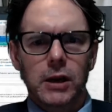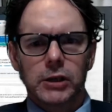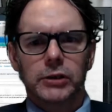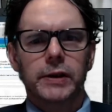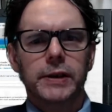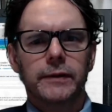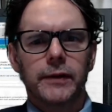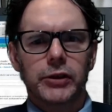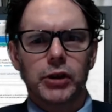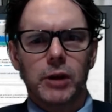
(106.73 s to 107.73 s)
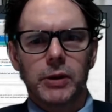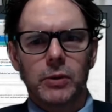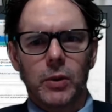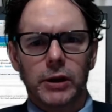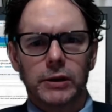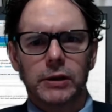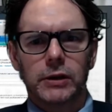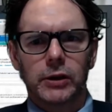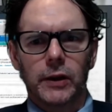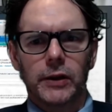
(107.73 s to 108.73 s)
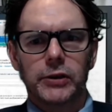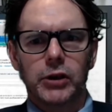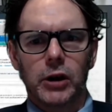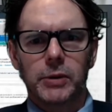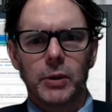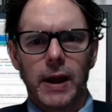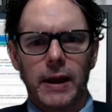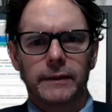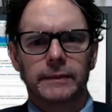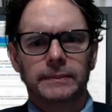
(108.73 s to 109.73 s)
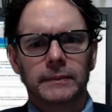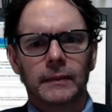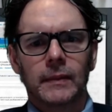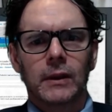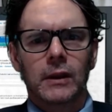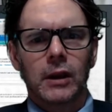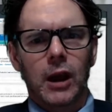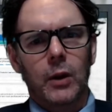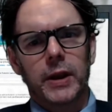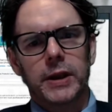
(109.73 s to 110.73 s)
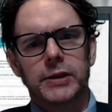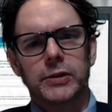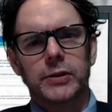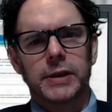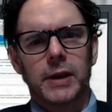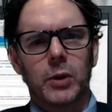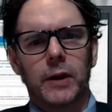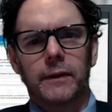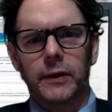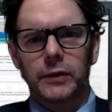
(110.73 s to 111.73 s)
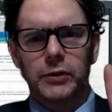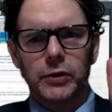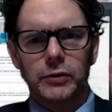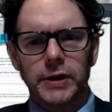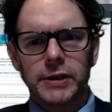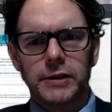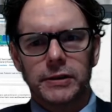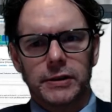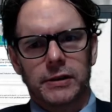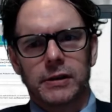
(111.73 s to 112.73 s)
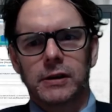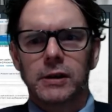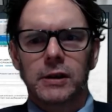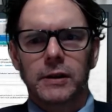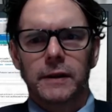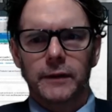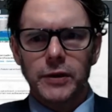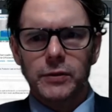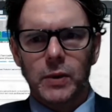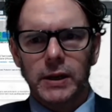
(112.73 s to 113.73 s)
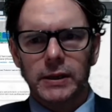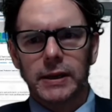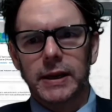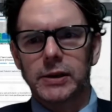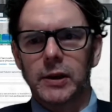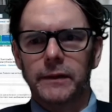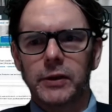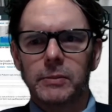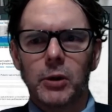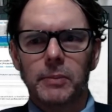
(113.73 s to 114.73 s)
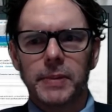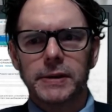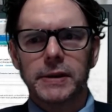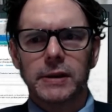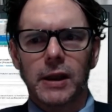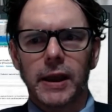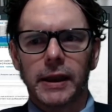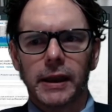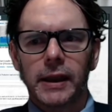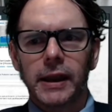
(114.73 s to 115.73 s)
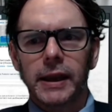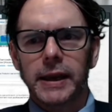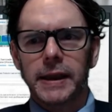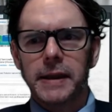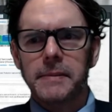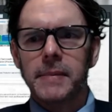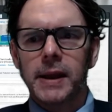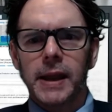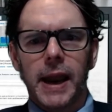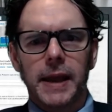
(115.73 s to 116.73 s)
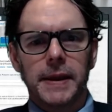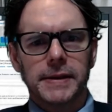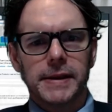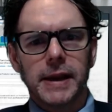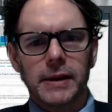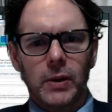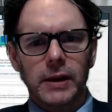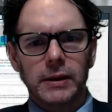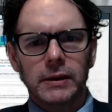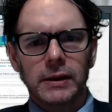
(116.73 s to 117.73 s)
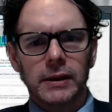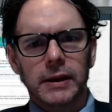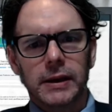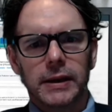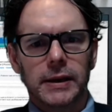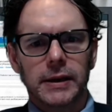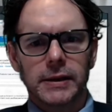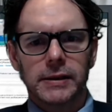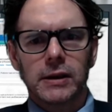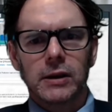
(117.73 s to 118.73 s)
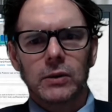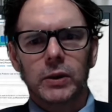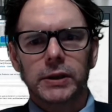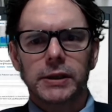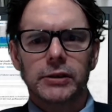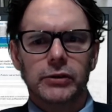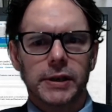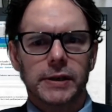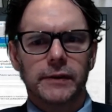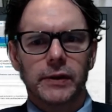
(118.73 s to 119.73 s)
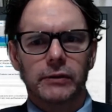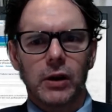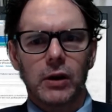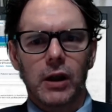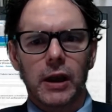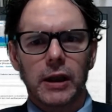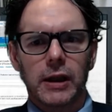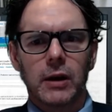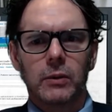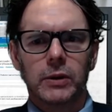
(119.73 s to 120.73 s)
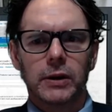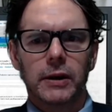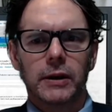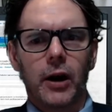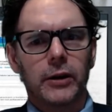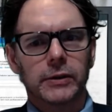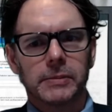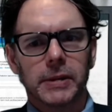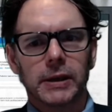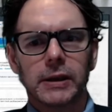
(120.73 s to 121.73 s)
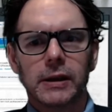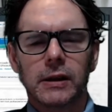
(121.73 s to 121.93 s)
Dress for the job you want, not the job you have. I wear suits at work for 2 reasons. The first one is I feel more business-like in them, and the second one is wanting to dress for the role I would ultimately